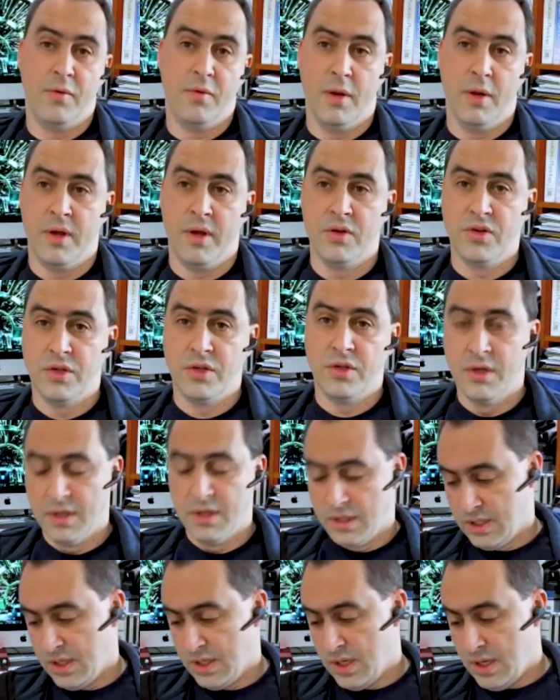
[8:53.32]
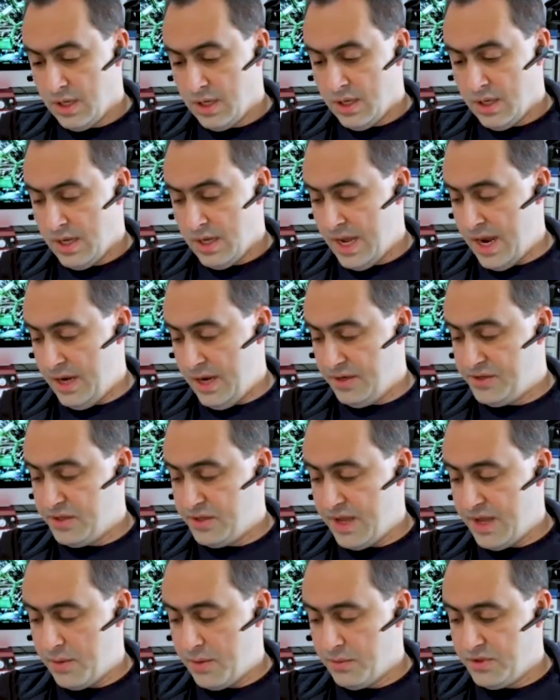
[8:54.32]
pretty much. And so
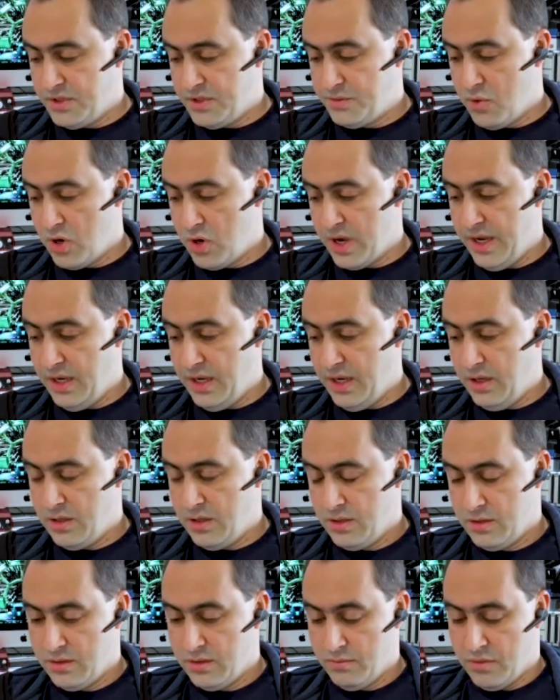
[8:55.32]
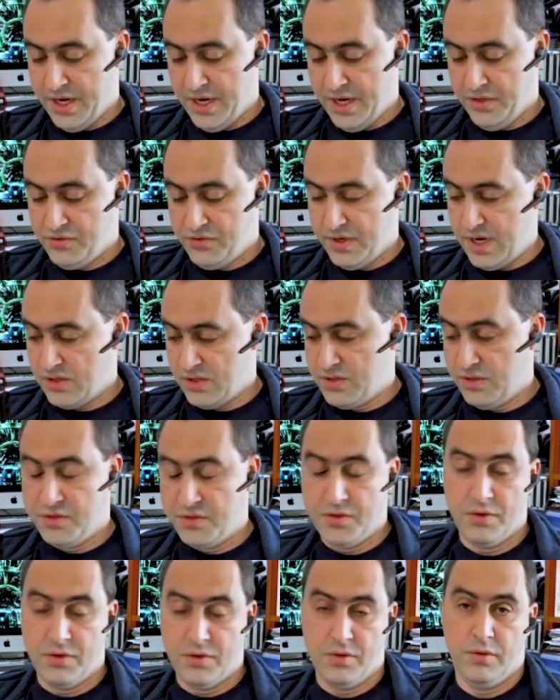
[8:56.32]
that was my introduction
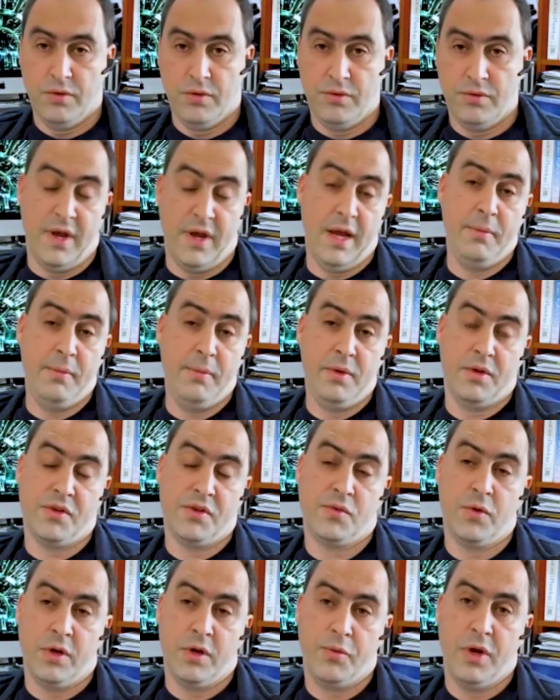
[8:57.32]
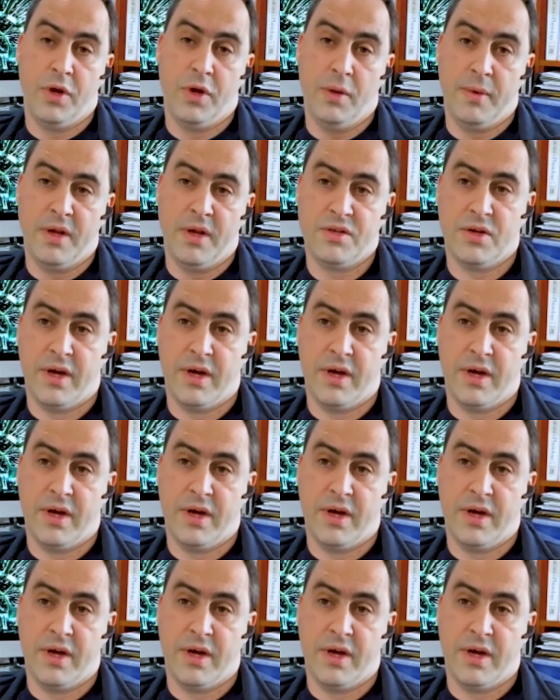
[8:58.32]
to ambulance work, pretty much.